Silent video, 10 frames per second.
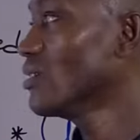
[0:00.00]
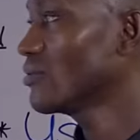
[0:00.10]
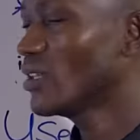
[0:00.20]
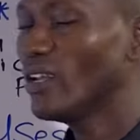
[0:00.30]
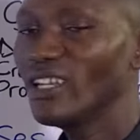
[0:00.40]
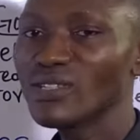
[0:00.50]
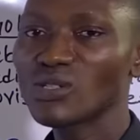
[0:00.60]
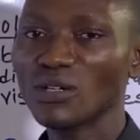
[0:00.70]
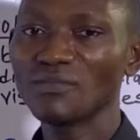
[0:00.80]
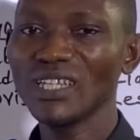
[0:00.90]
the list
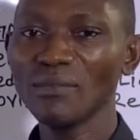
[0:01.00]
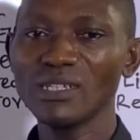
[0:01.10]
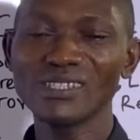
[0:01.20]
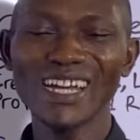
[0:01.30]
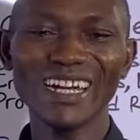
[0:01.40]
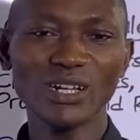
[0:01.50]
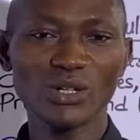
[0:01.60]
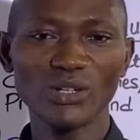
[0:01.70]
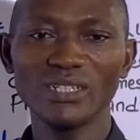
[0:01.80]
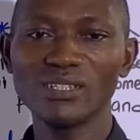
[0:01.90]
of debit and
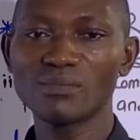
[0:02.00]
credit